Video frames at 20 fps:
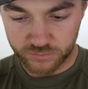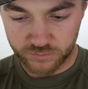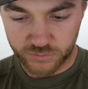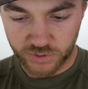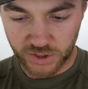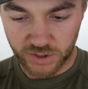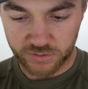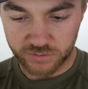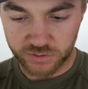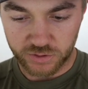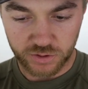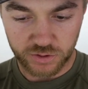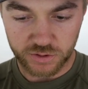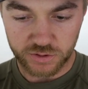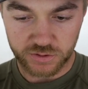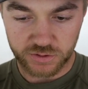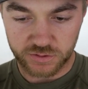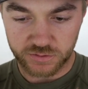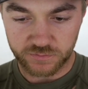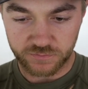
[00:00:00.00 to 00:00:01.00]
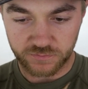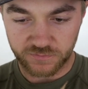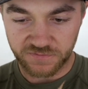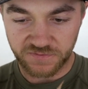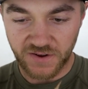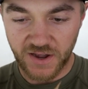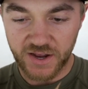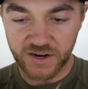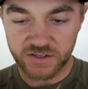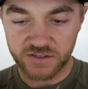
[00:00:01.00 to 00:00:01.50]
trying to do as
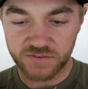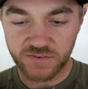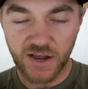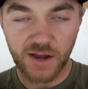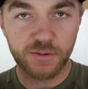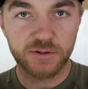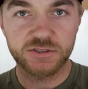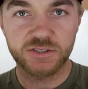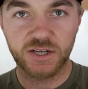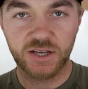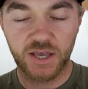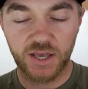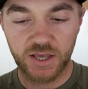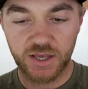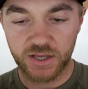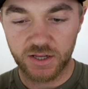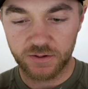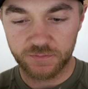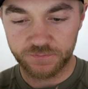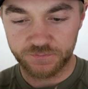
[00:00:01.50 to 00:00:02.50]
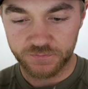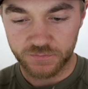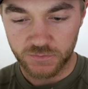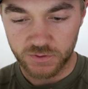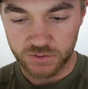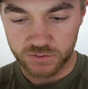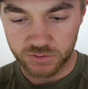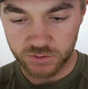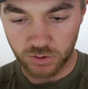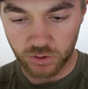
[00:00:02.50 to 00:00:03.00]
fine as fibers I can
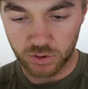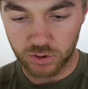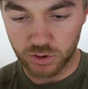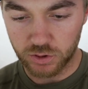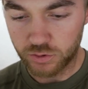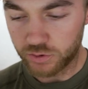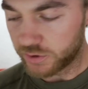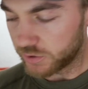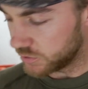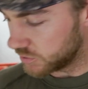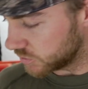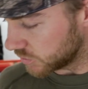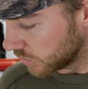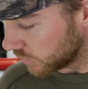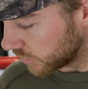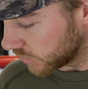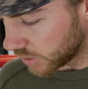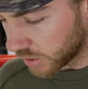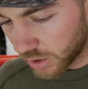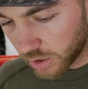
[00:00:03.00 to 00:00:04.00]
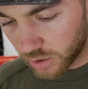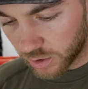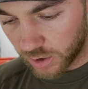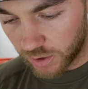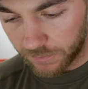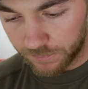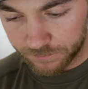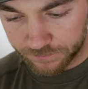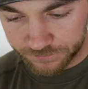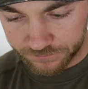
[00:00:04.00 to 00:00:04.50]
so glue can soak it all
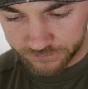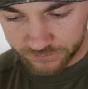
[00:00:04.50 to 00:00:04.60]
up.